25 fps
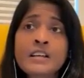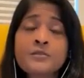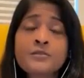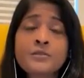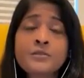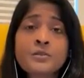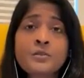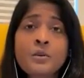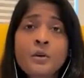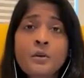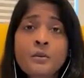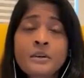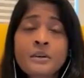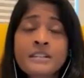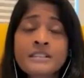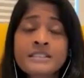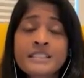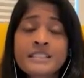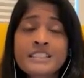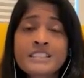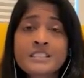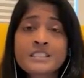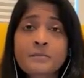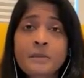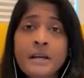if you
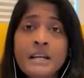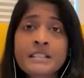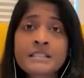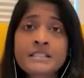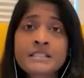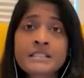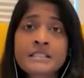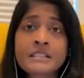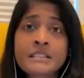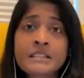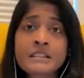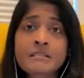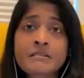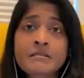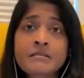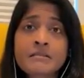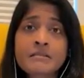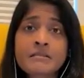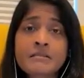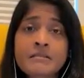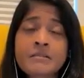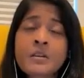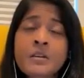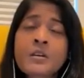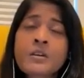always expect,
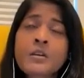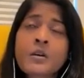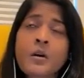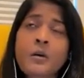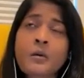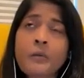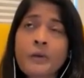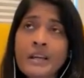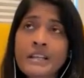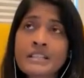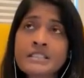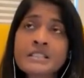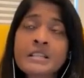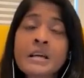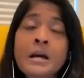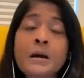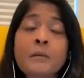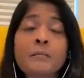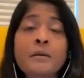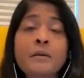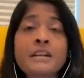not always,